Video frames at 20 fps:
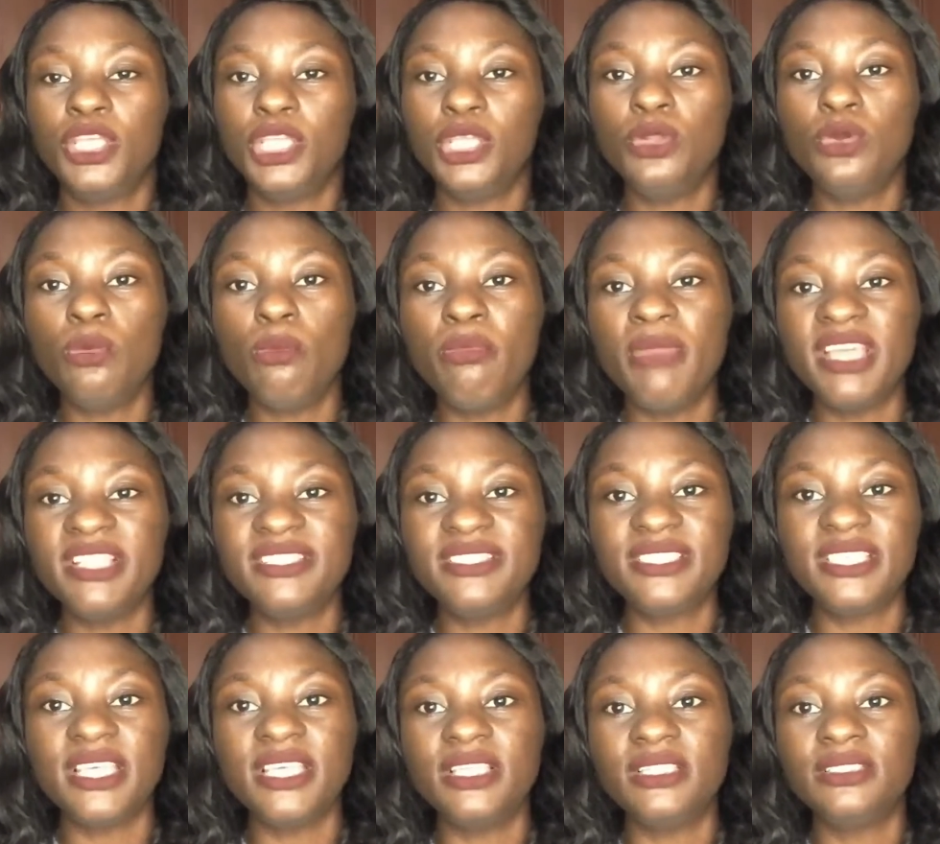
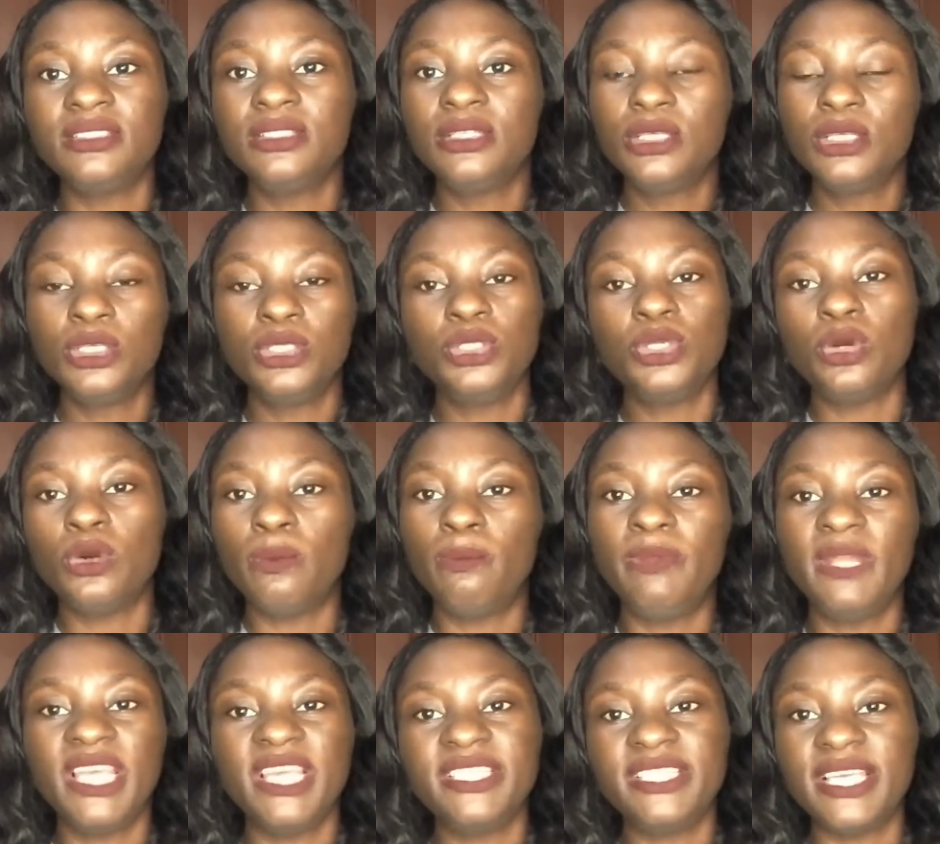maintain your
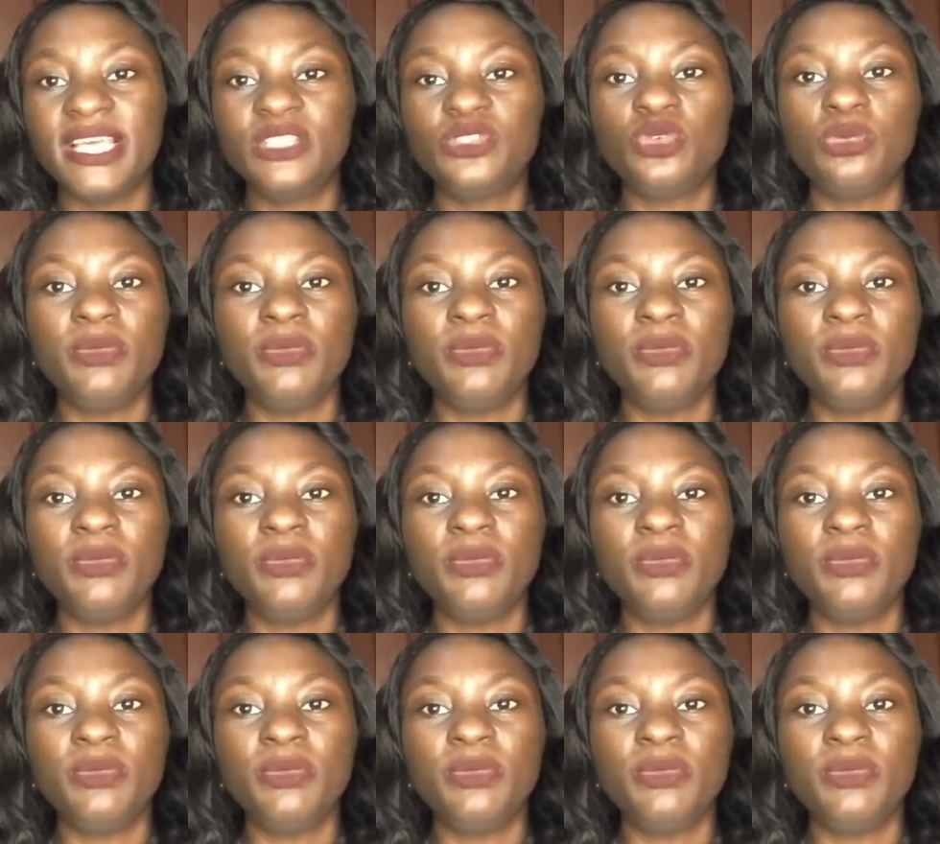blend hair